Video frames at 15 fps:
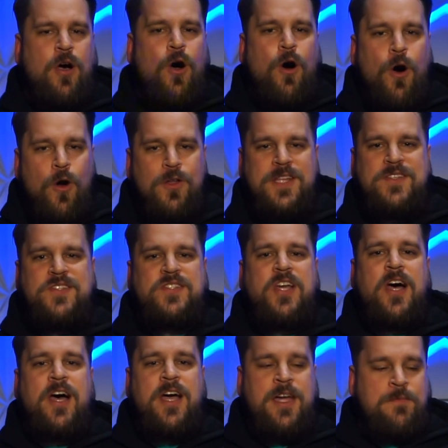all his
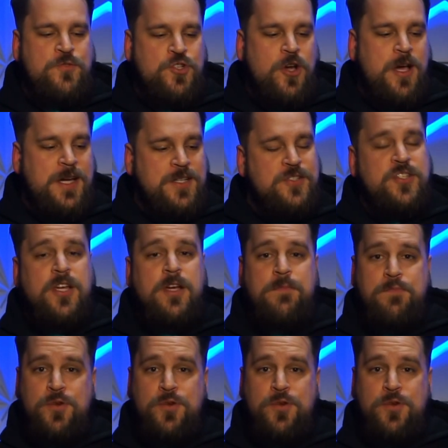time trying to